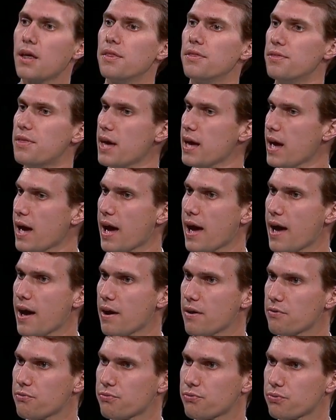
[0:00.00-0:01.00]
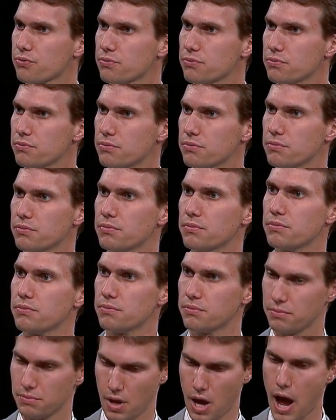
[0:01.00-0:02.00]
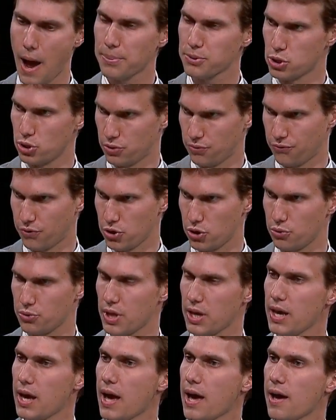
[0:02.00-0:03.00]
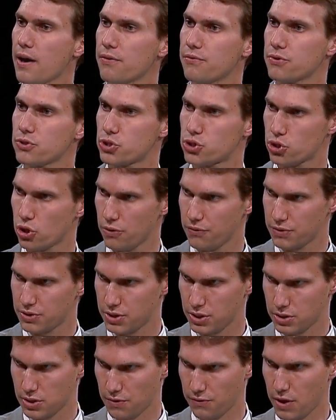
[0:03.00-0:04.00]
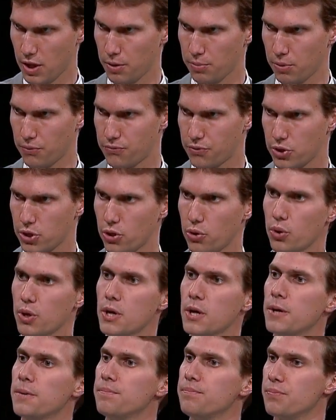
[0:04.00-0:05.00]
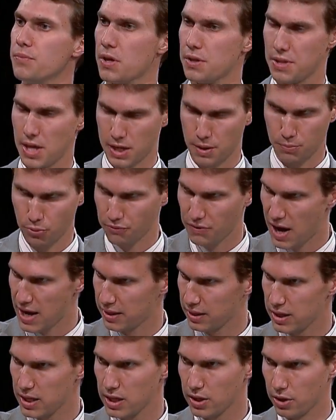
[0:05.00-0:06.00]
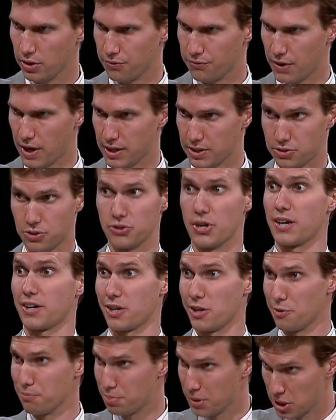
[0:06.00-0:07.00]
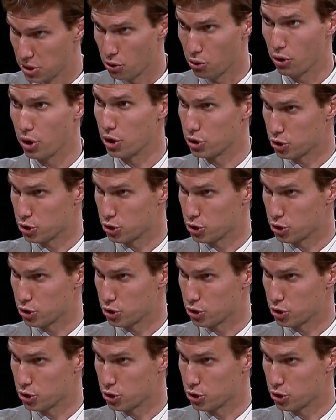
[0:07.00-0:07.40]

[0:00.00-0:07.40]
they have options for you. They have services available for you. They can provide legal advice. They're not going to be your